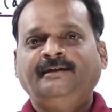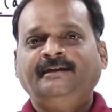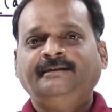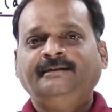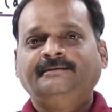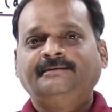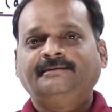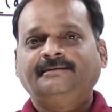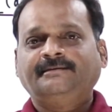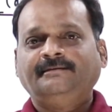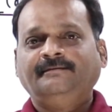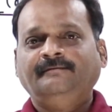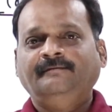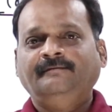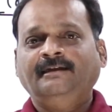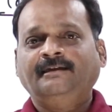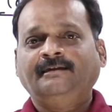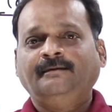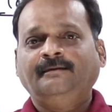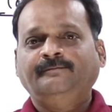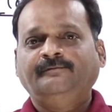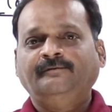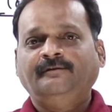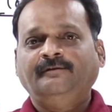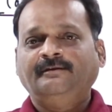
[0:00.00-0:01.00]
students,
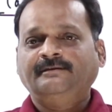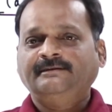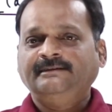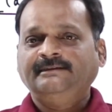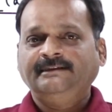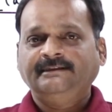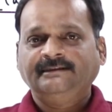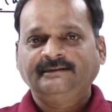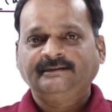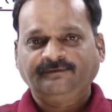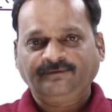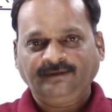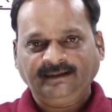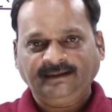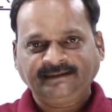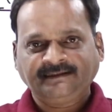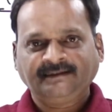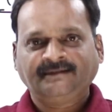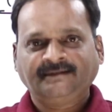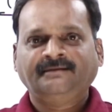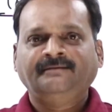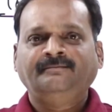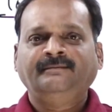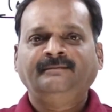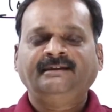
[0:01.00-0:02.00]
welcome to our series of
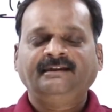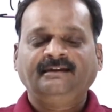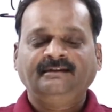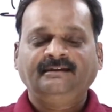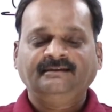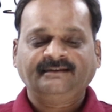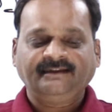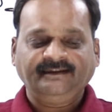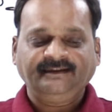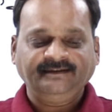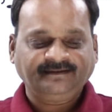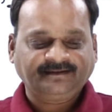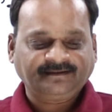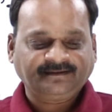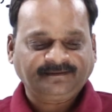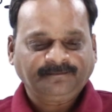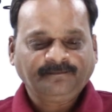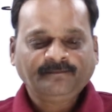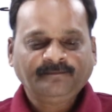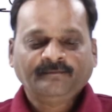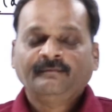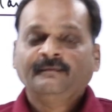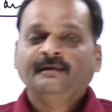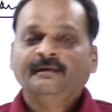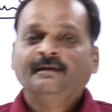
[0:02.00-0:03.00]
lectures in material science.
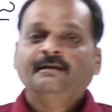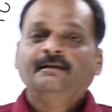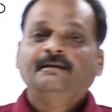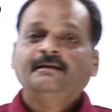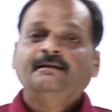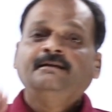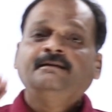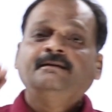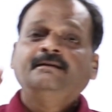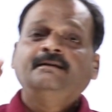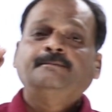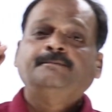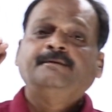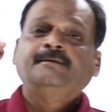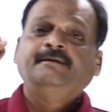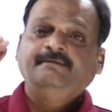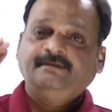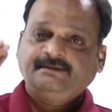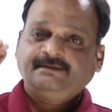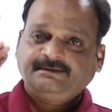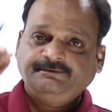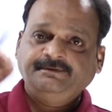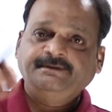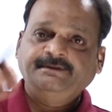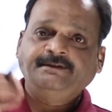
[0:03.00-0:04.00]
In the
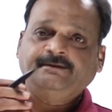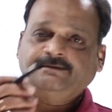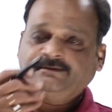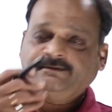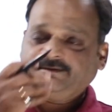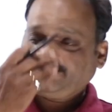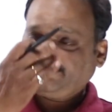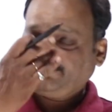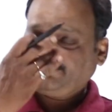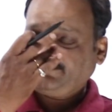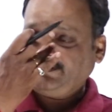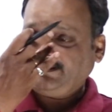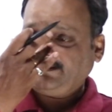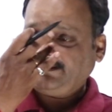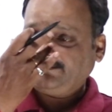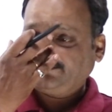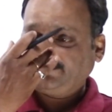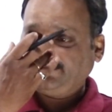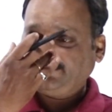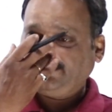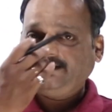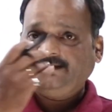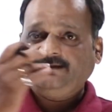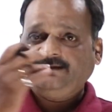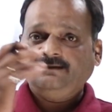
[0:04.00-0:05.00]
previous videos, we have
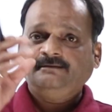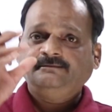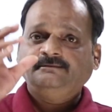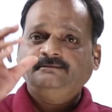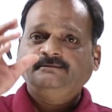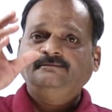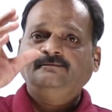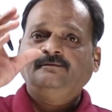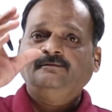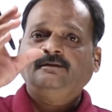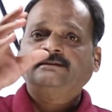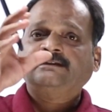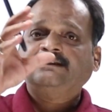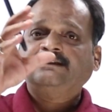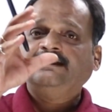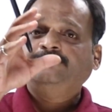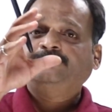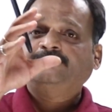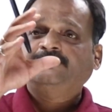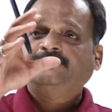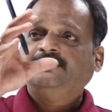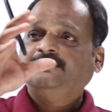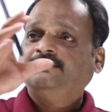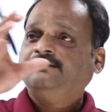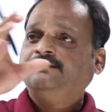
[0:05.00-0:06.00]
seen what
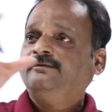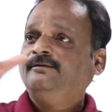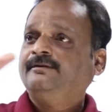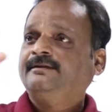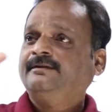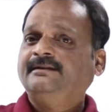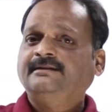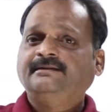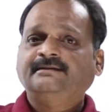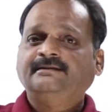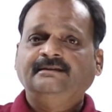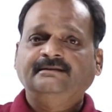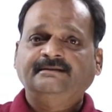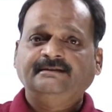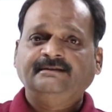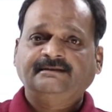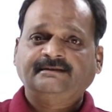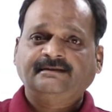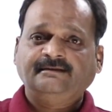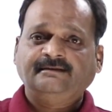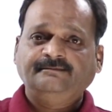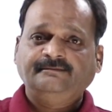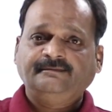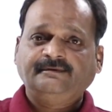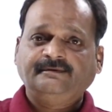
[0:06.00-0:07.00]
types of crystal
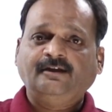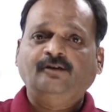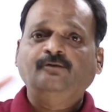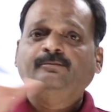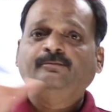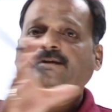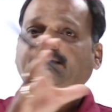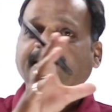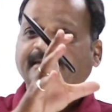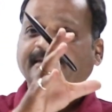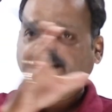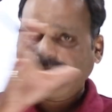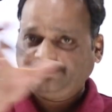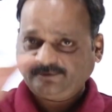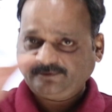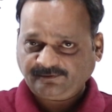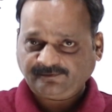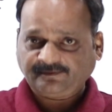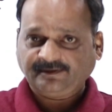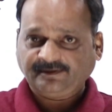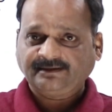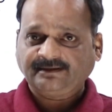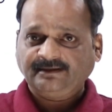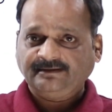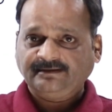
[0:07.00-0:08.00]
systems, how many types
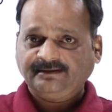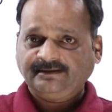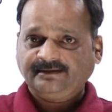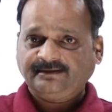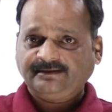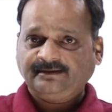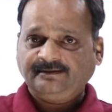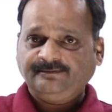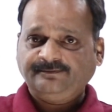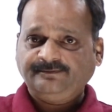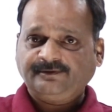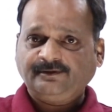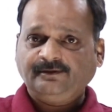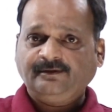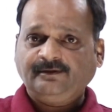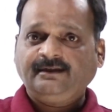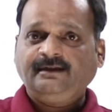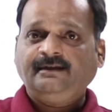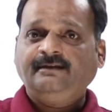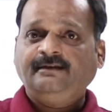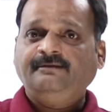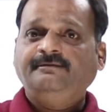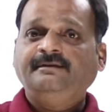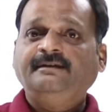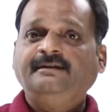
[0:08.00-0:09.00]
of crystal systems.
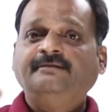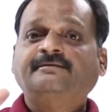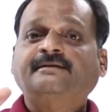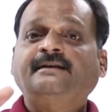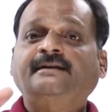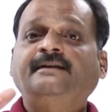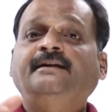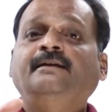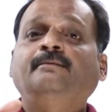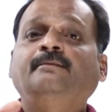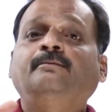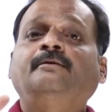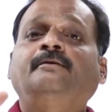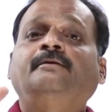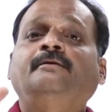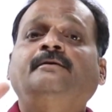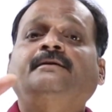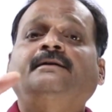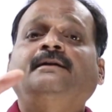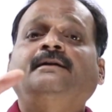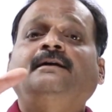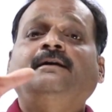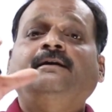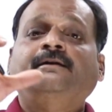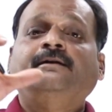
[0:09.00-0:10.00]
Okay, we have studied
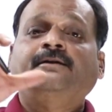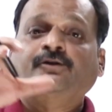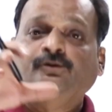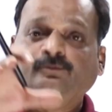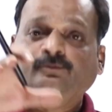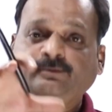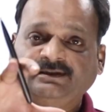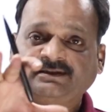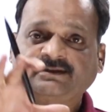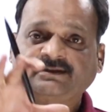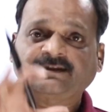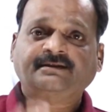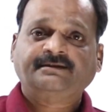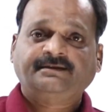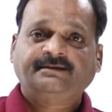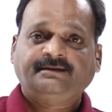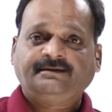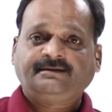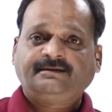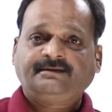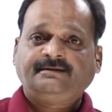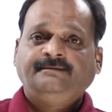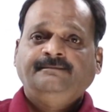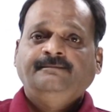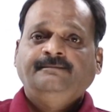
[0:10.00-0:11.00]
about cubic
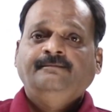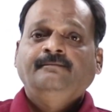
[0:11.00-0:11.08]
structures,